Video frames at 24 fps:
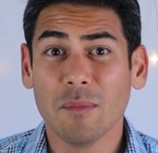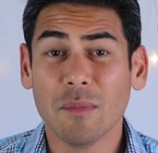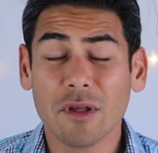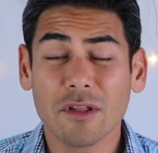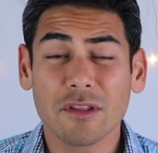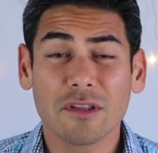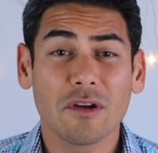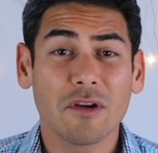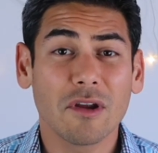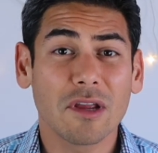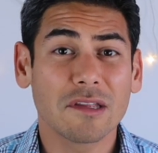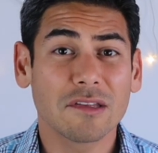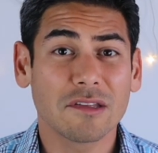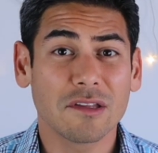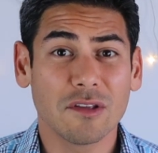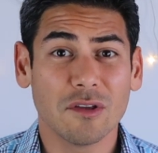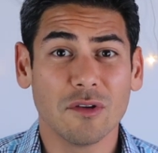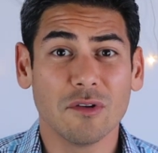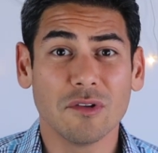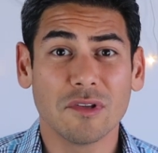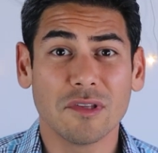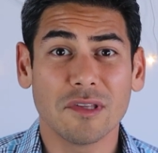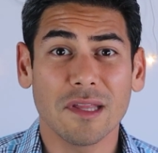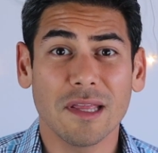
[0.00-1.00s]
A military
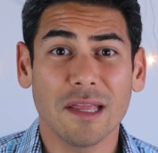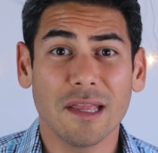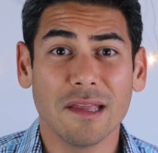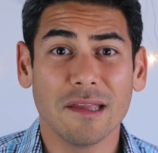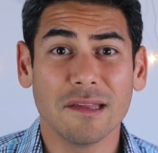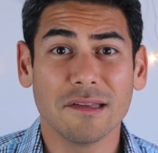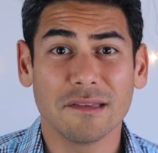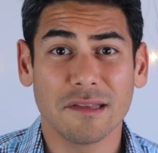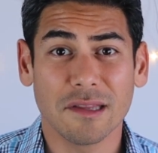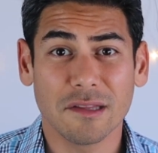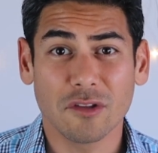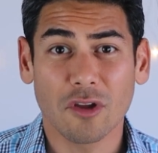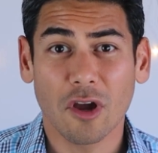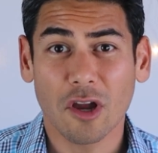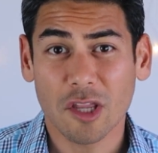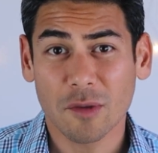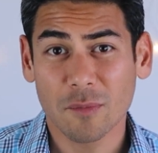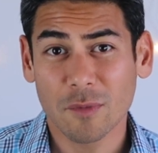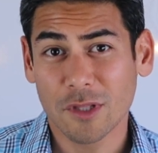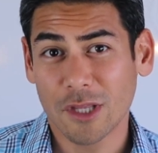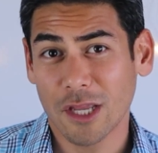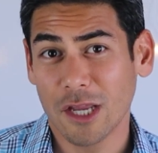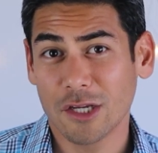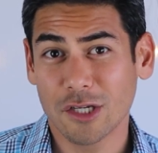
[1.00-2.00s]
excuse is
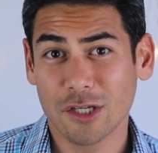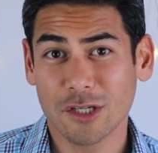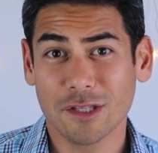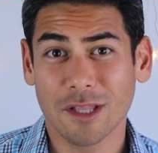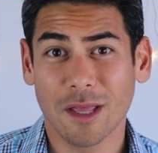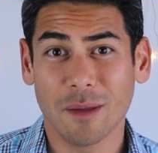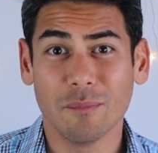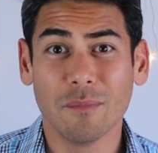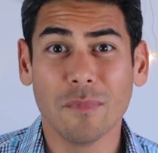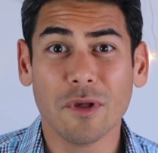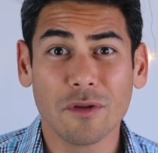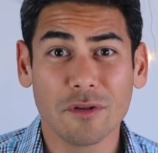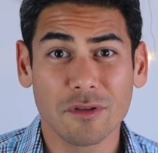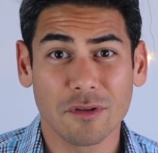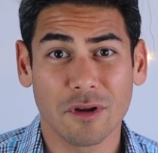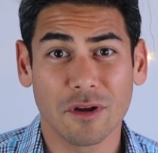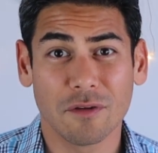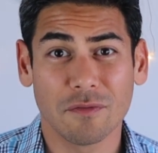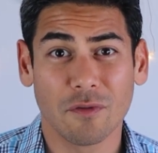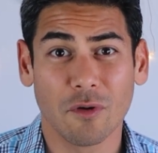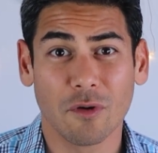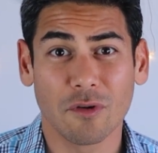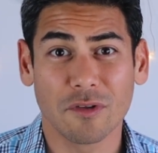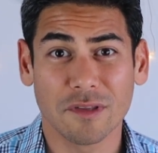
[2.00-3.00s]
documentation that
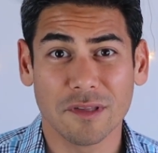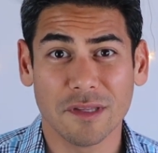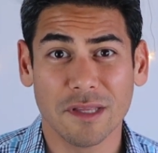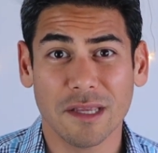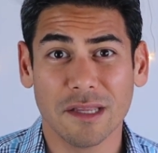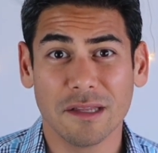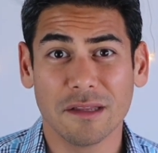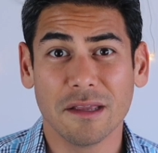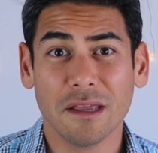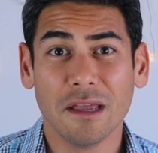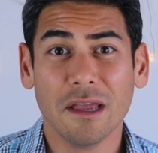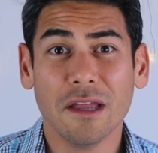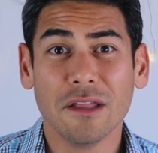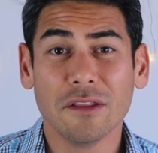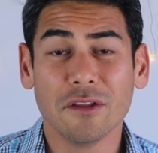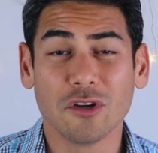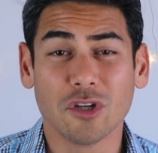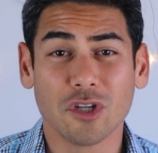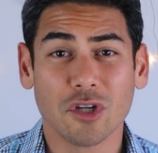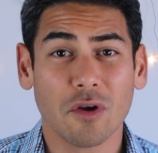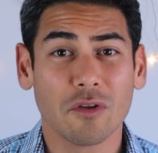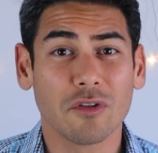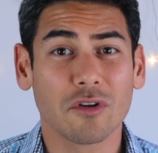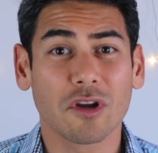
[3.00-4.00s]
military folks need to
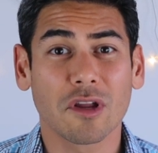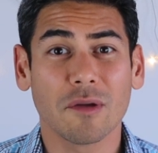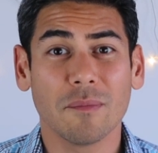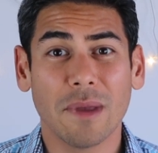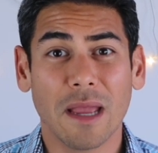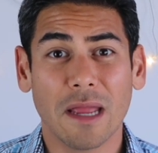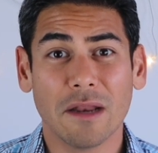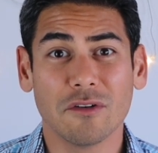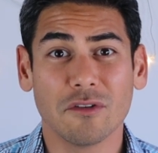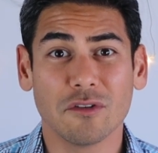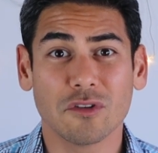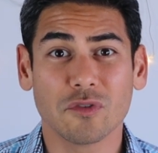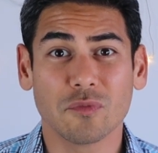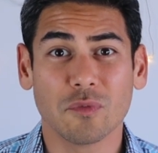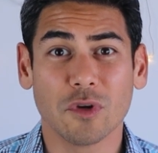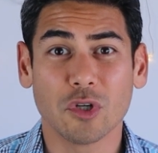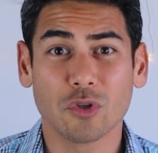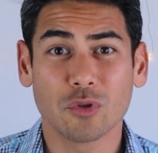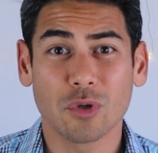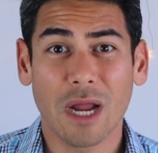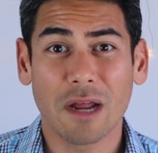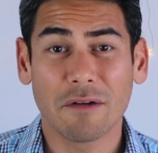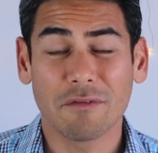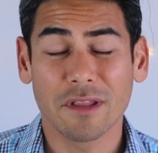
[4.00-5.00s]
show their commanders when
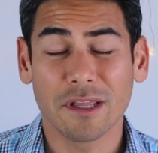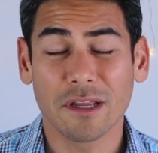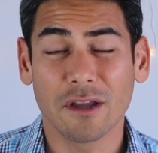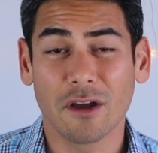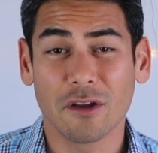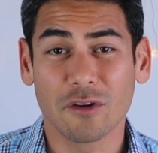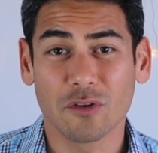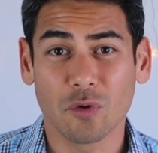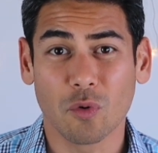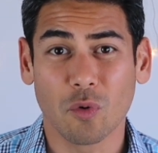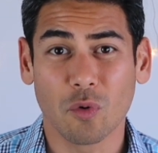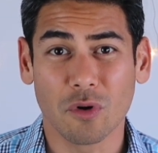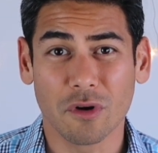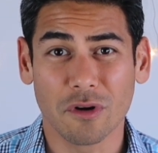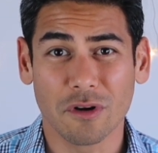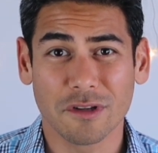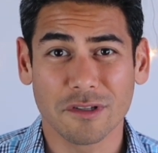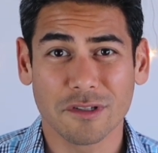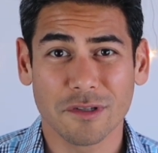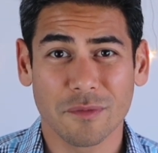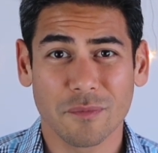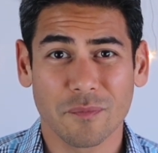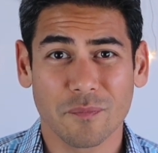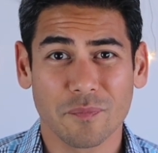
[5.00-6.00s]
traveling under
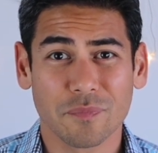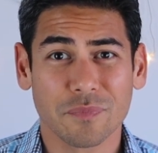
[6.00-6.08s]
orders.